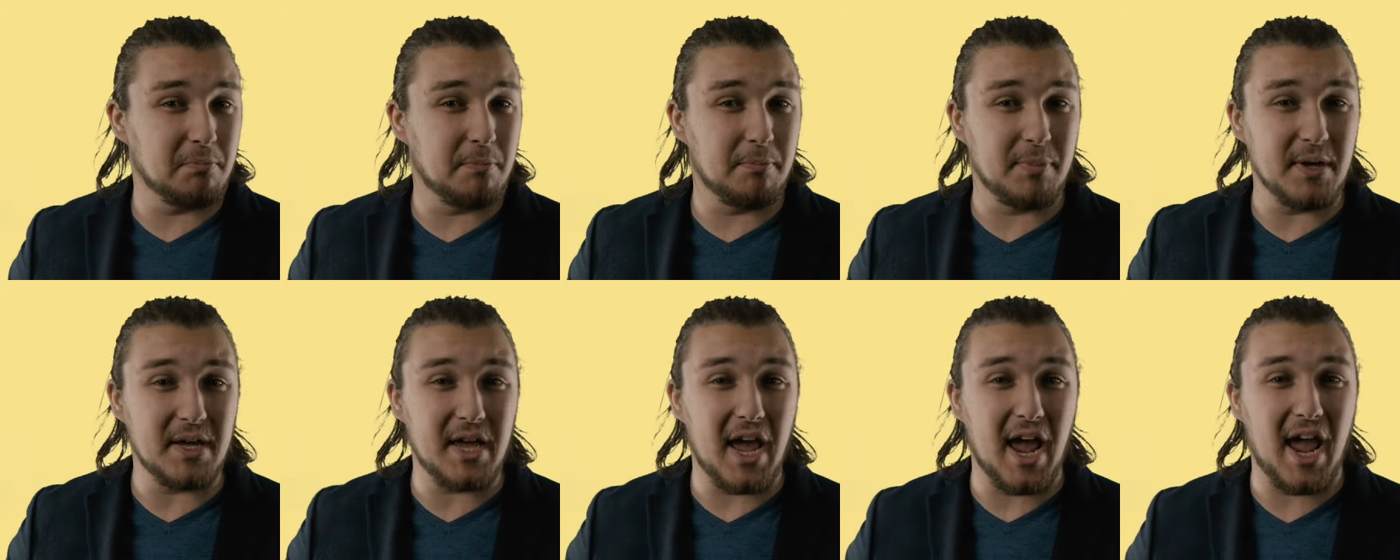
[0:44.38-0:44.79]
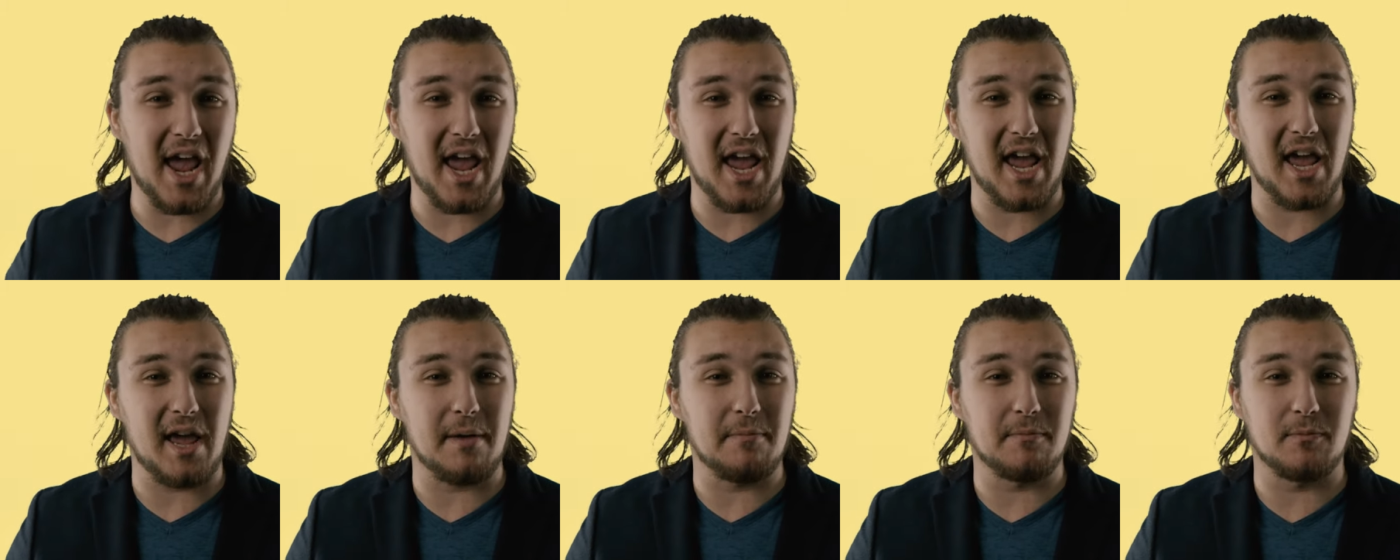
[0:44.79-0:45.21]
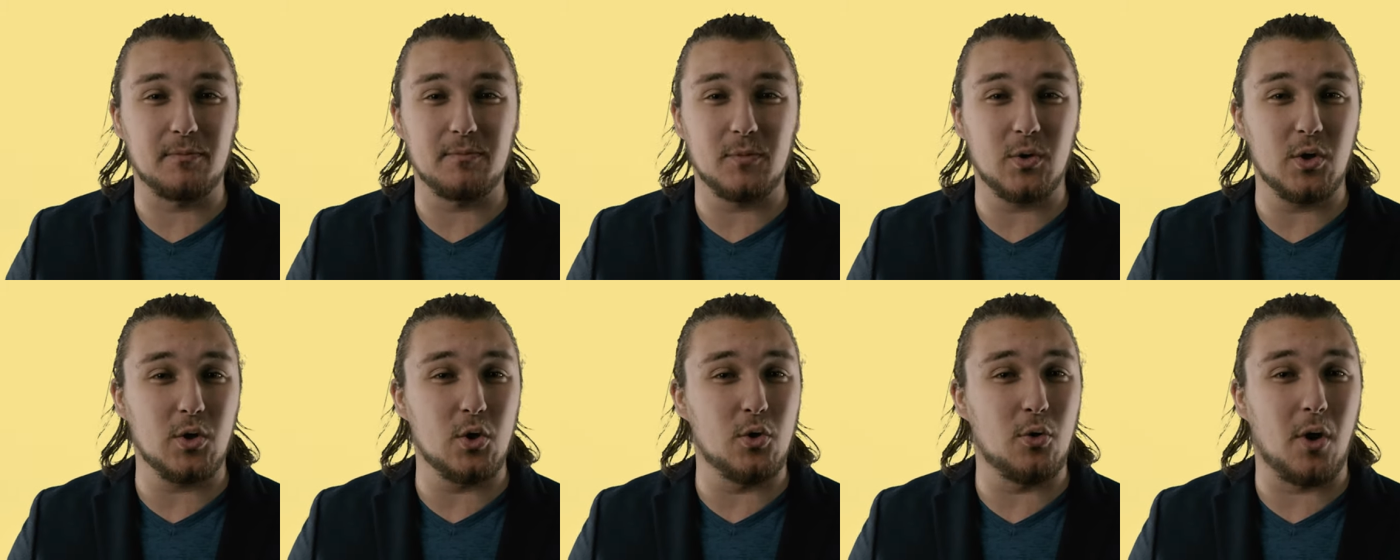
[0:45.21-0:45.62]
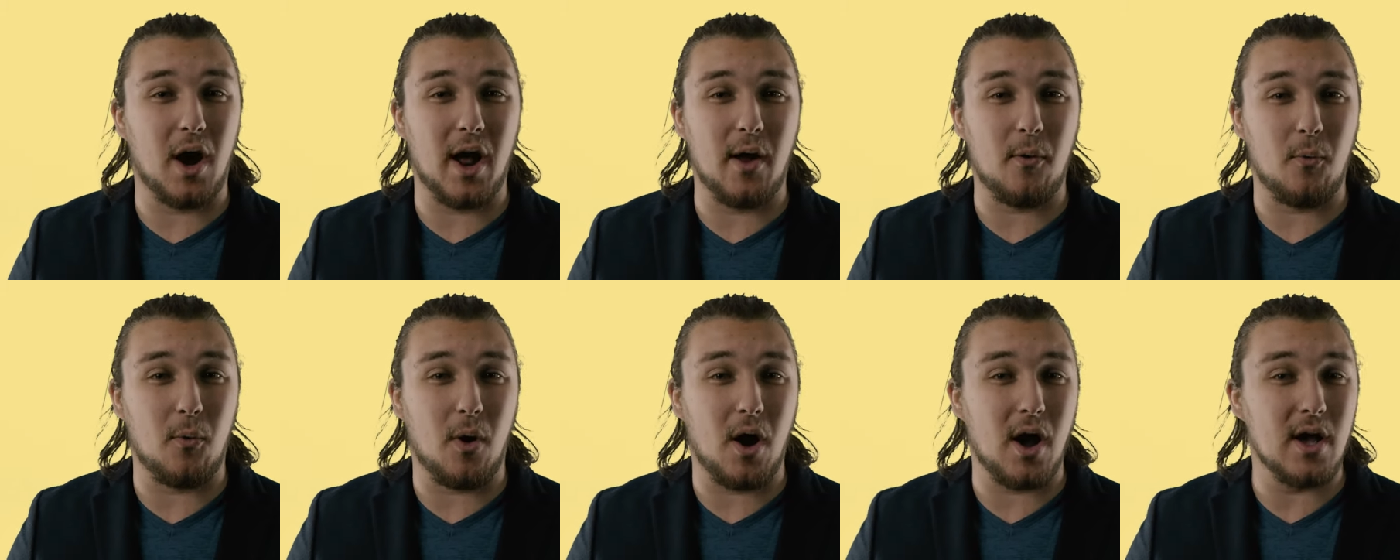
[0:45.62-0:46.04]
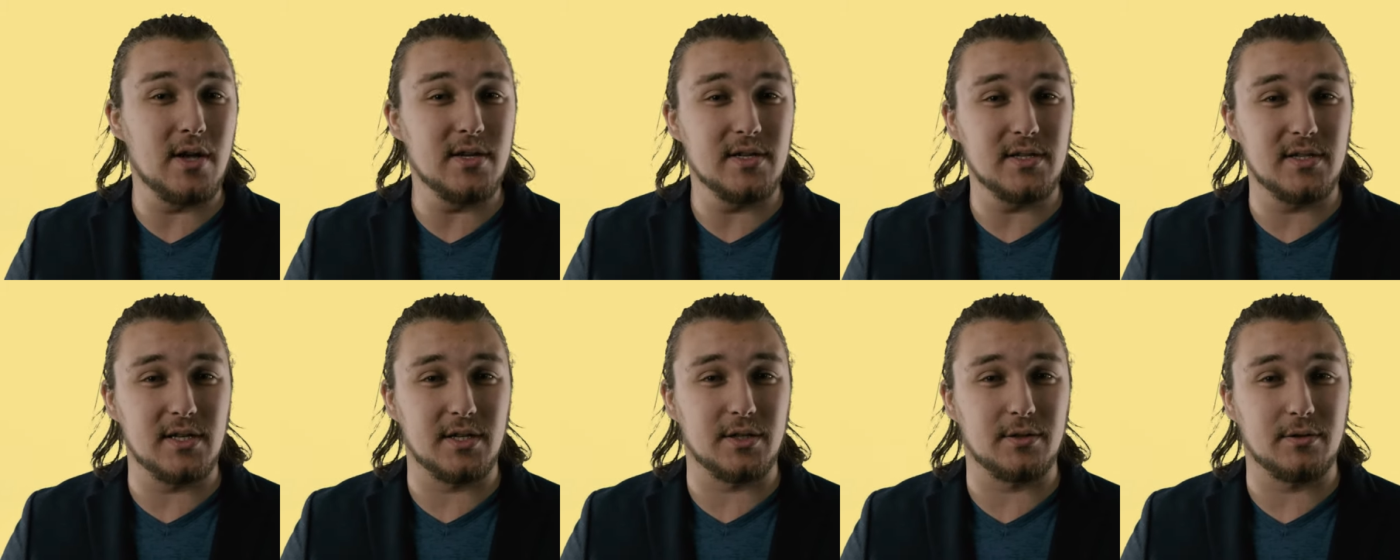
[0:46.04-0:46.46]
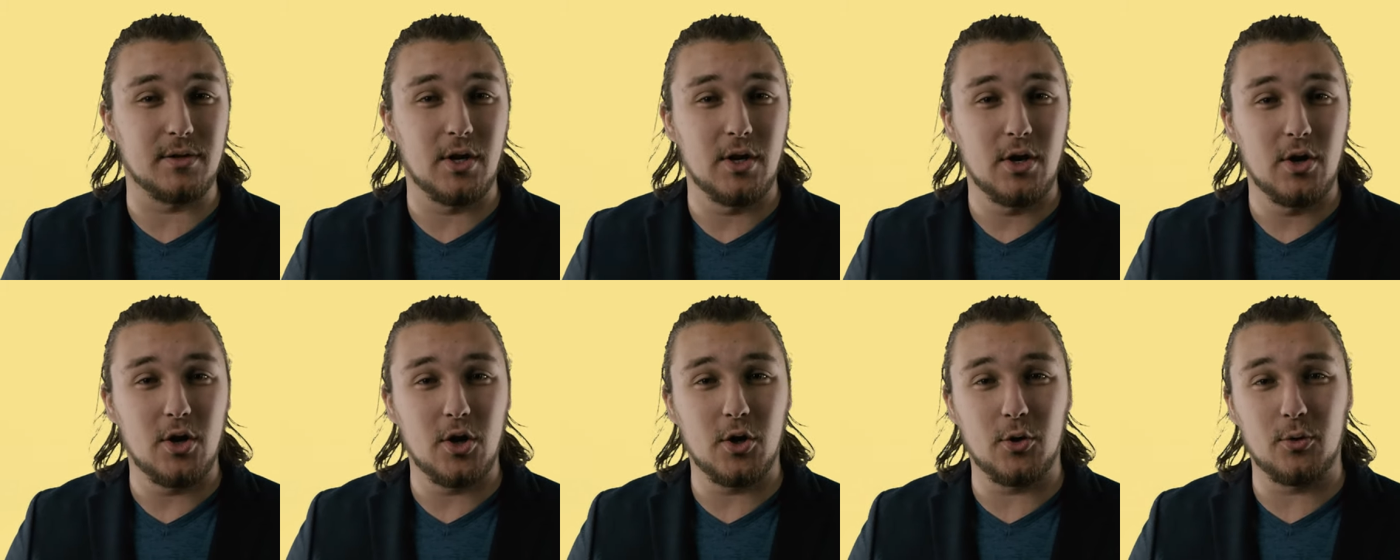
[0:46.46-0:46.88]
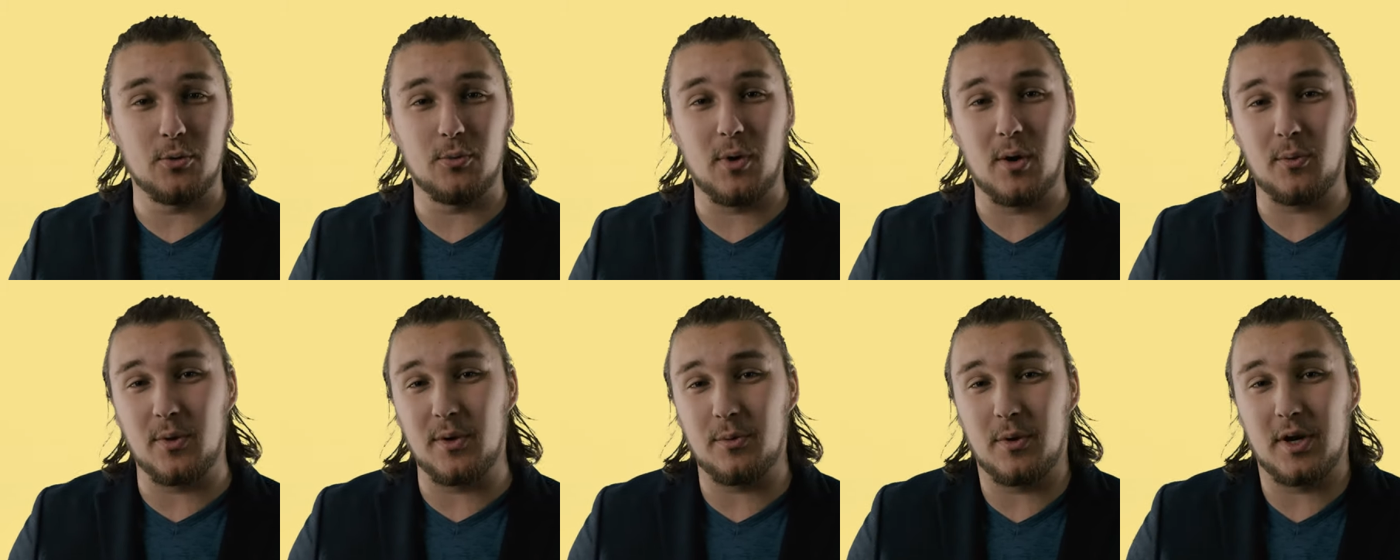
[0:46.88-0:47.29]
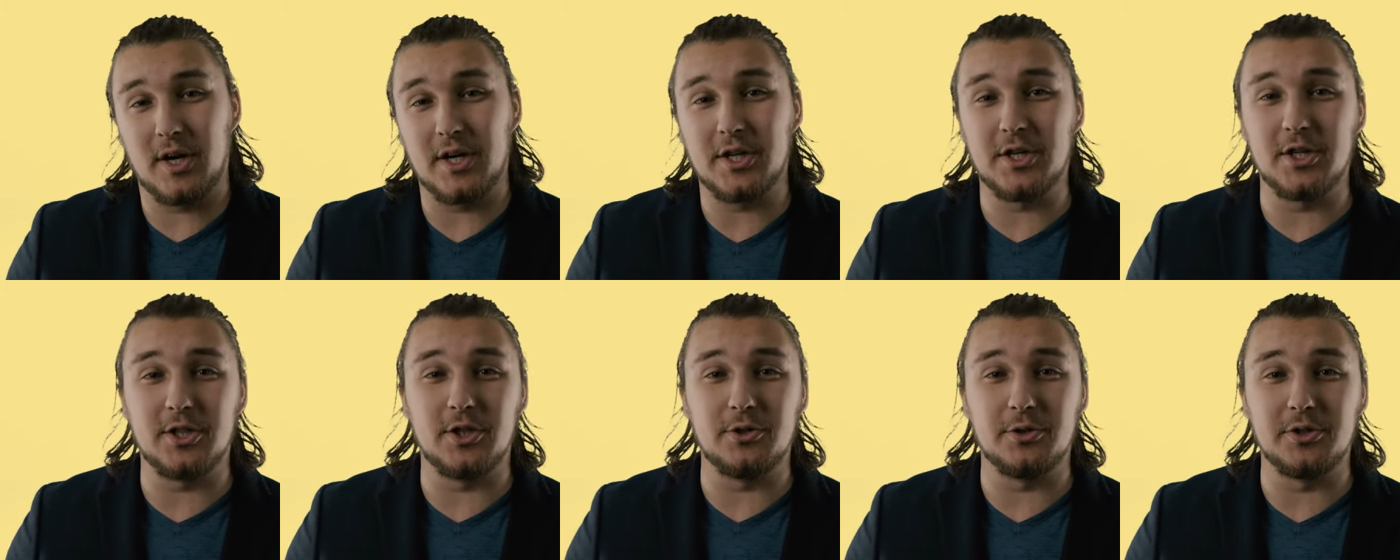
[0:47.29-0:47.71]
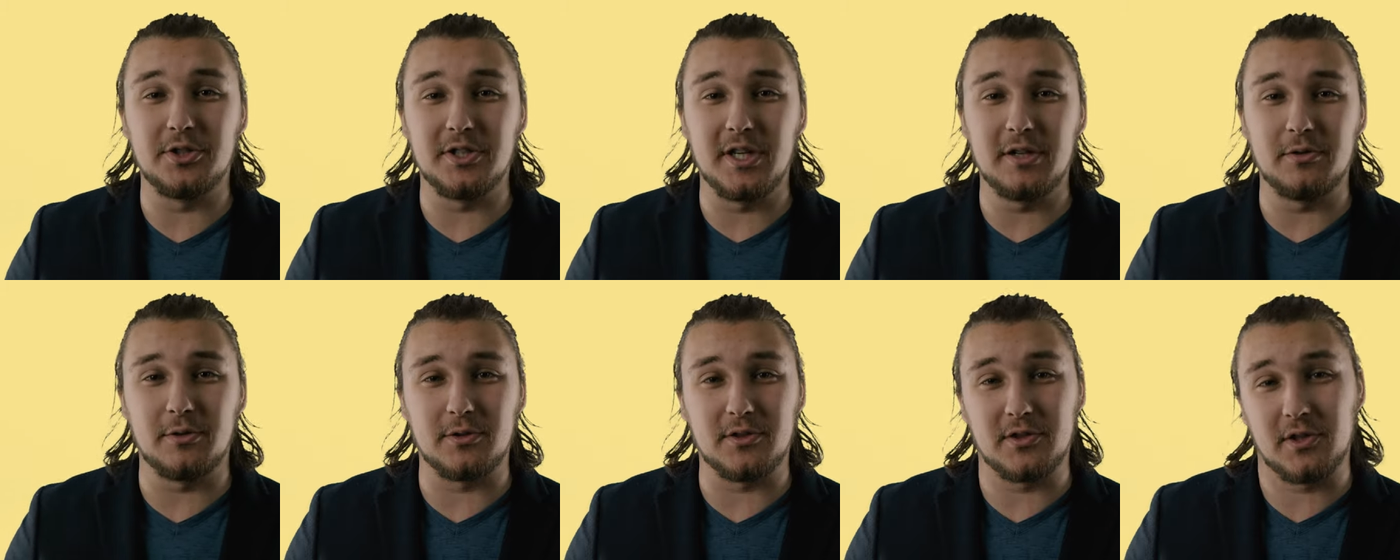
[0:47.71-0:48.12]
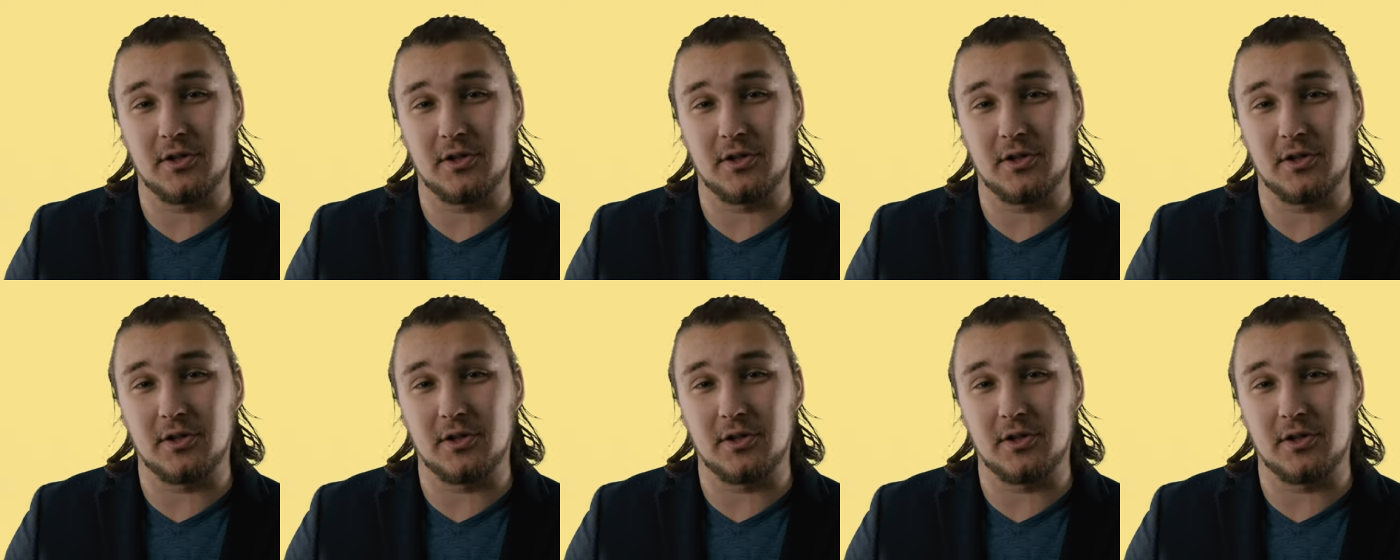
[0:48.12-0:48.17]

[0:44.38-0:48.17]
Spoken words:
became who I was and who what we wanted to do in general.